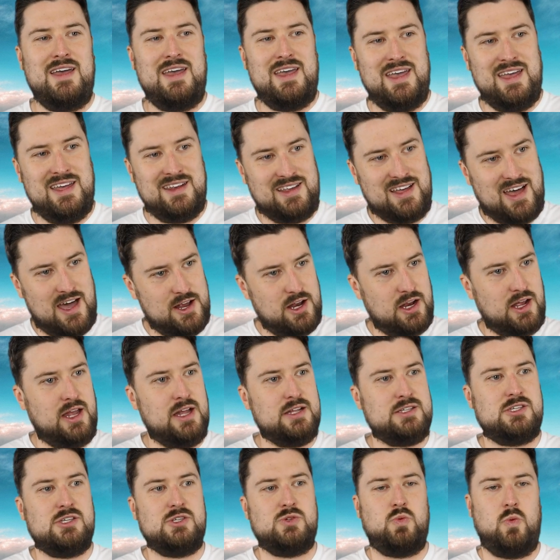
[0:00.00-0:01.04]
and kind of
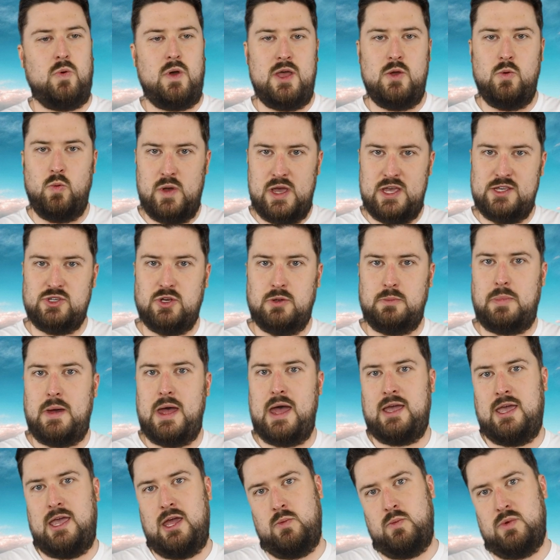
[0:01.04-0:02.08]
gets his way weaseled
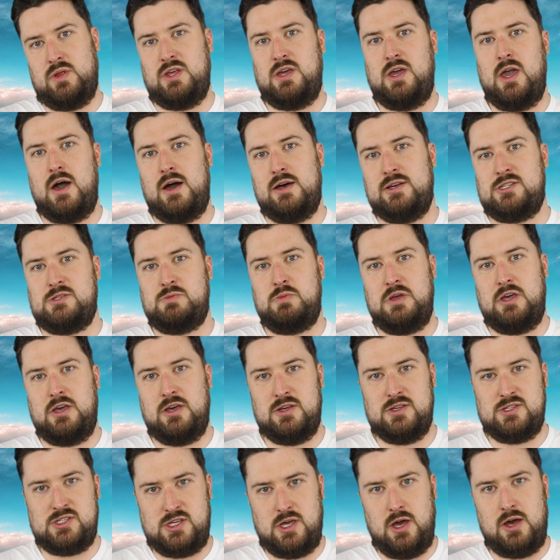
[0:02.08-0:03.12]
back in with Gus
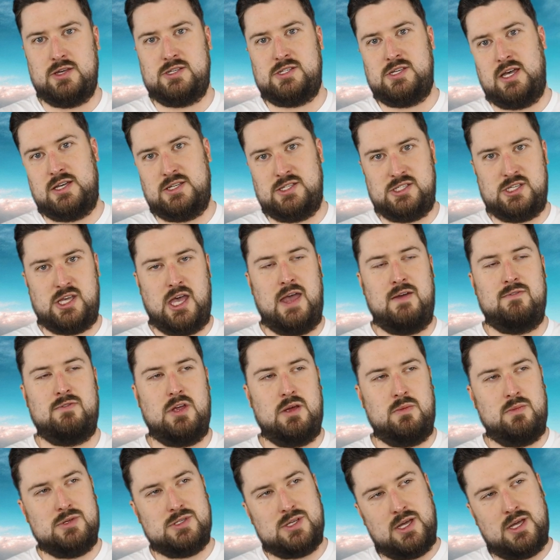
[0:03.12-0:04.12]
because Gus has saved him.